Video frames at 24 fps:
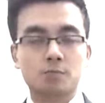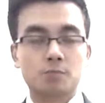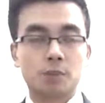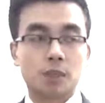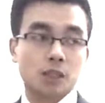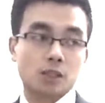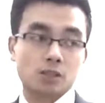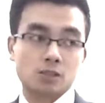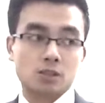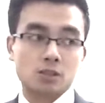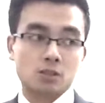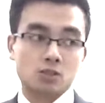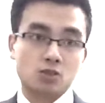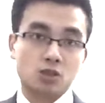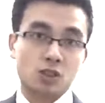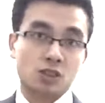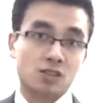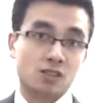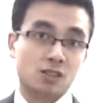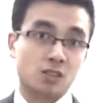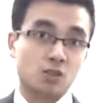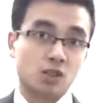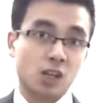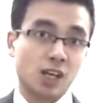because it's
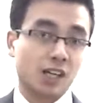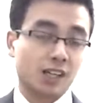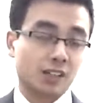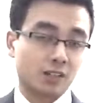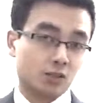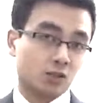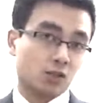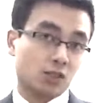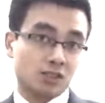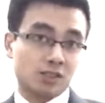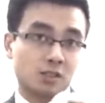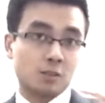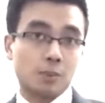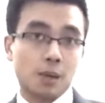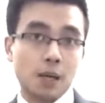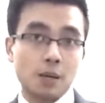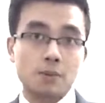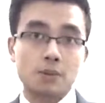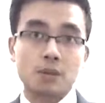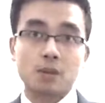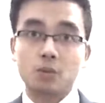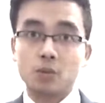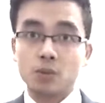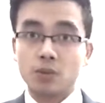just the check, just the
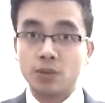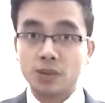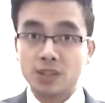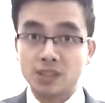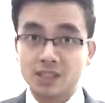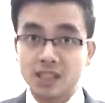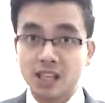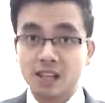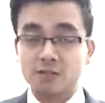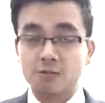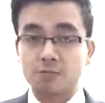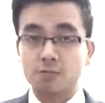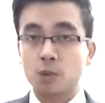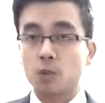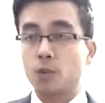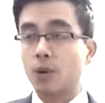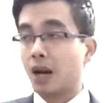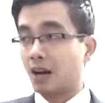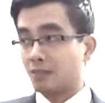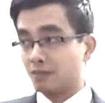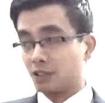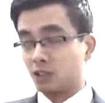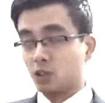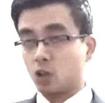payment that we received, but we
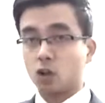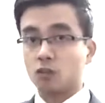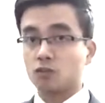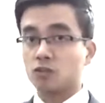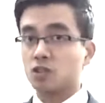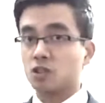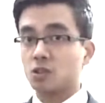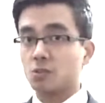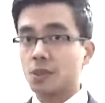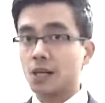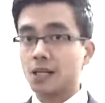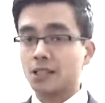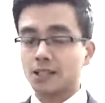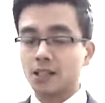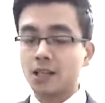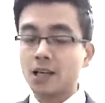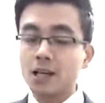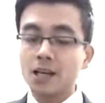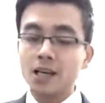haven't gone to the bank.